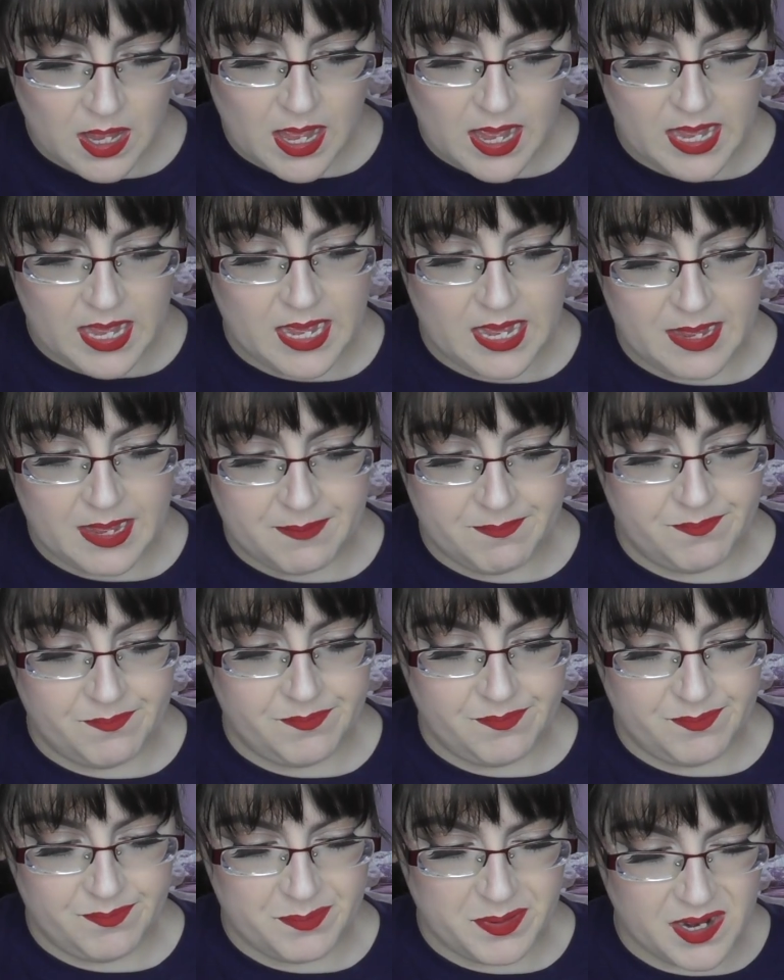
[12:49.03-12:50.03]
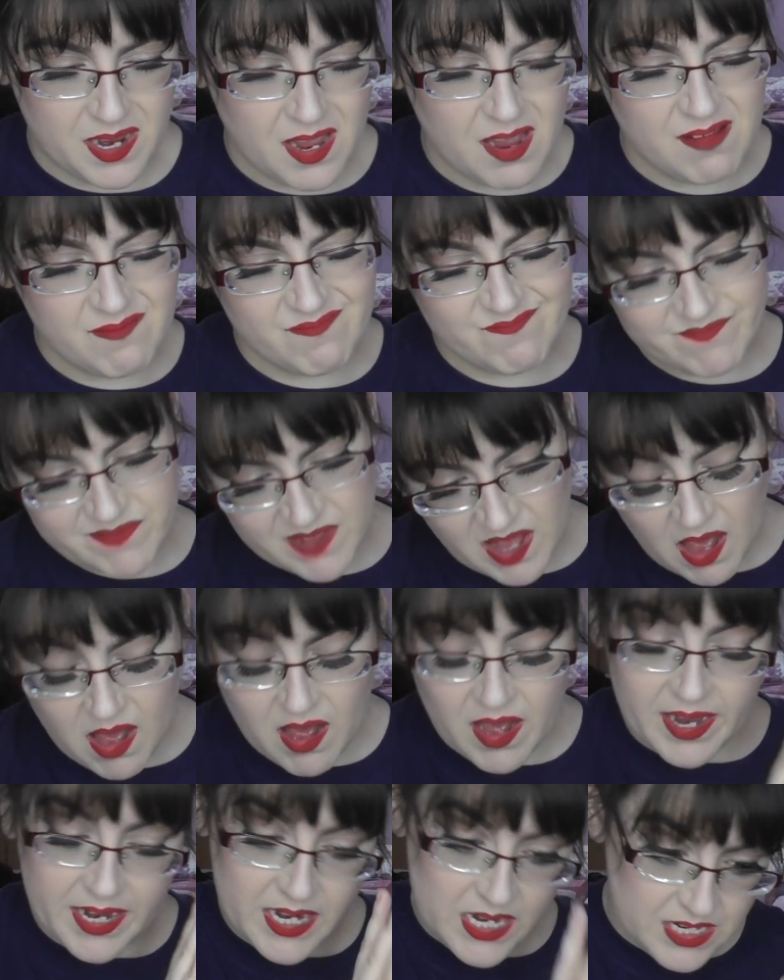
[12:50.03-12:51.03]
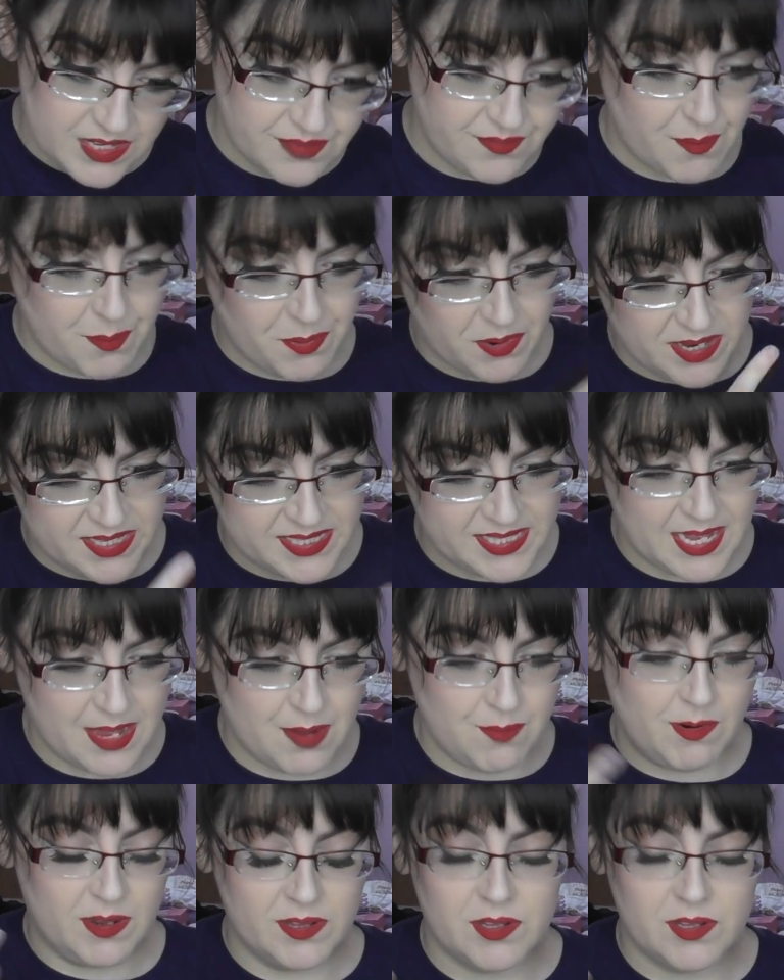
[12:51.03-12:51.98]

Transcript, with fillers: but I can kind of appreciate where